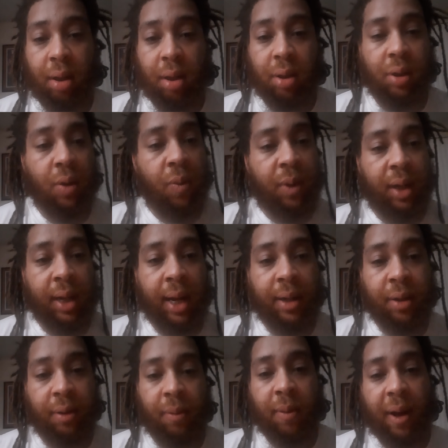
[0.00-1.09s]
So what did I
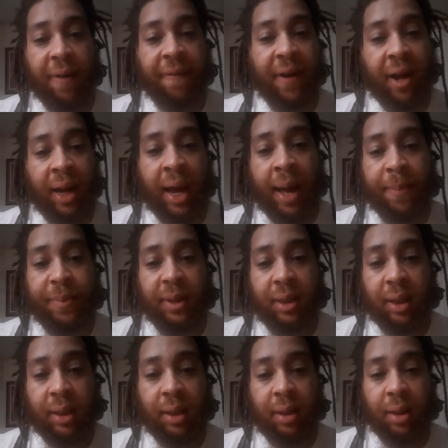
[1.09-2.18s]
do? I filed an
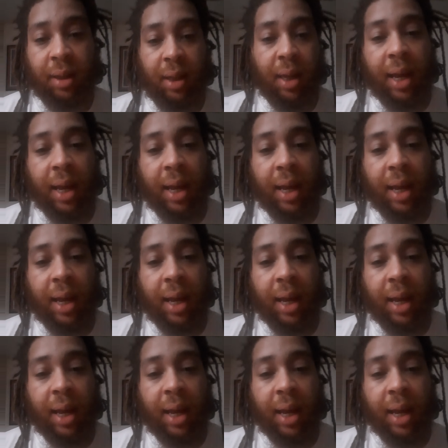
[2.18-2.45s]
opposition,